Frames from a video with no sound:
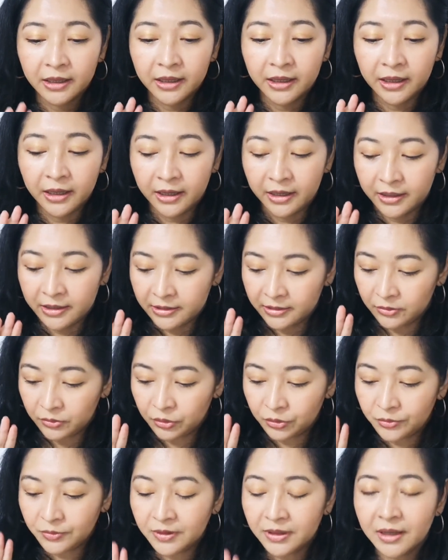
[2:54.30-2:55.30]
and
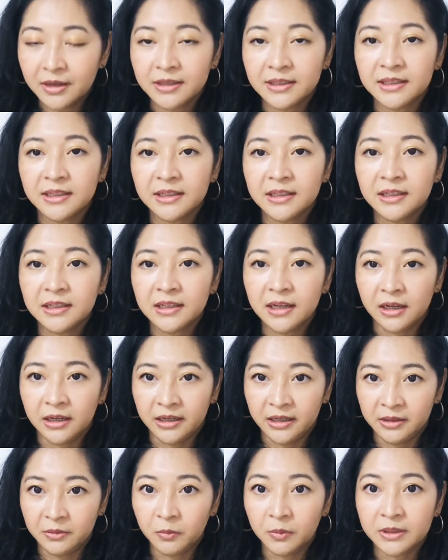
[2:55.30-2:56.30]
2009